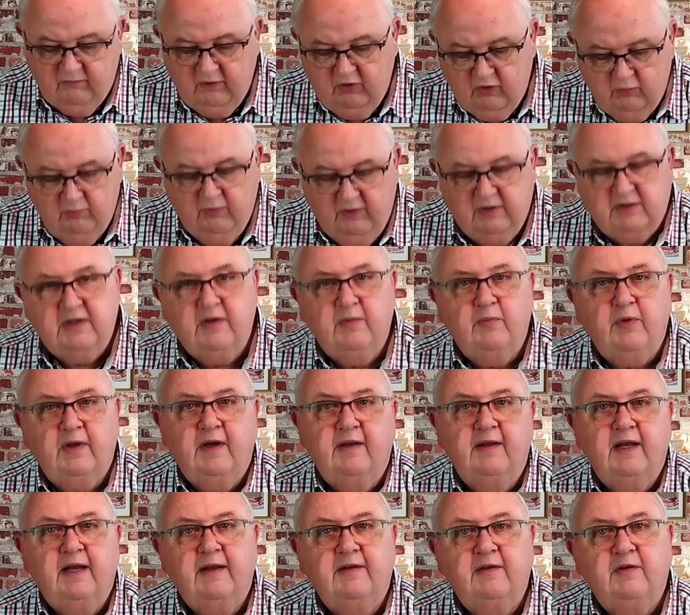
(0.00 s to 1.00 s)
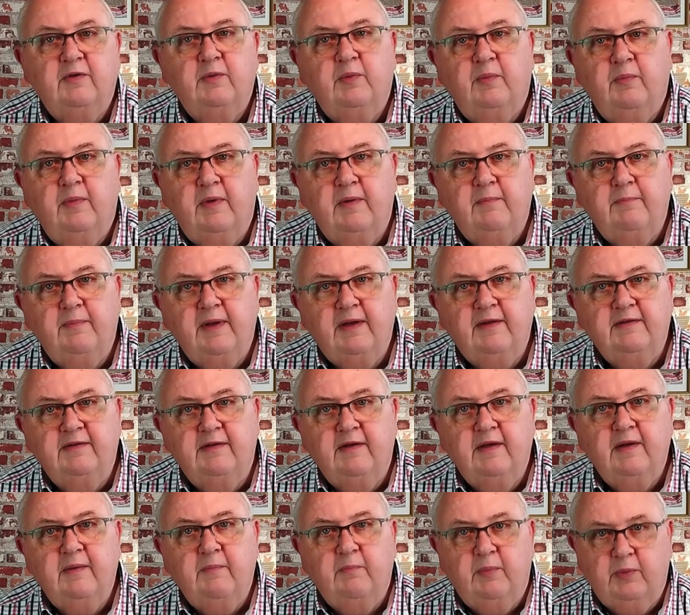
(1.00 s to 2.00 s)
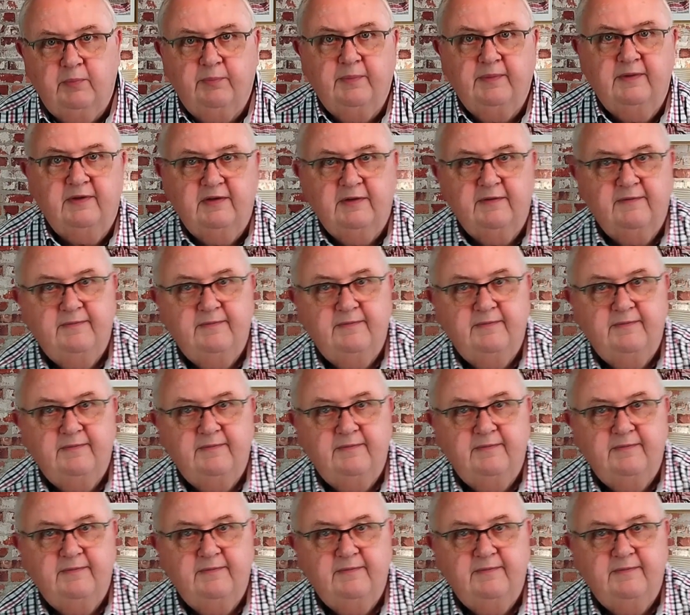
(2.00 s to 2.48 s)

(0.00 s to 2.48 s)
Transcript: You will see what a nice dough it makes in a moment.